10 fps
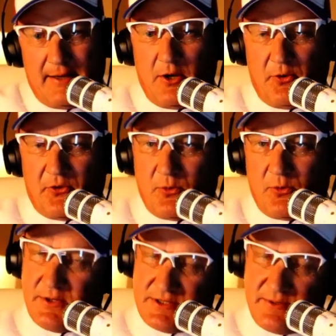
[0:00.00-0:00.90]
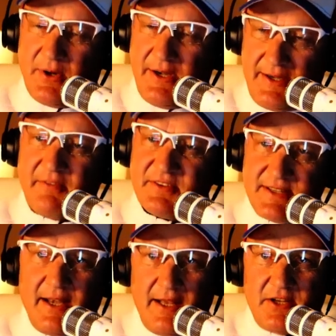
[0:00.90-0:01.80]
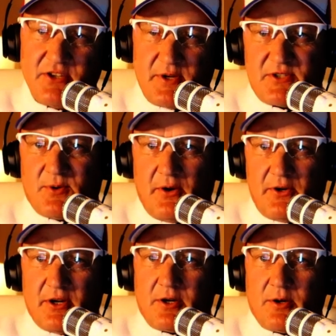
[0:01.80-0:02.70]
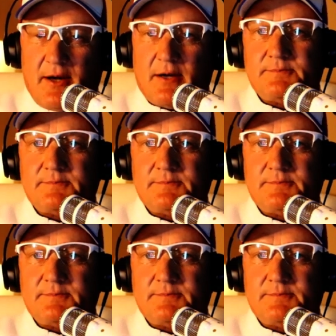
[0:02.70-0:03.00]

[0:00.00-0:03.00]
throughout some pretty devastating injuries throughout your career.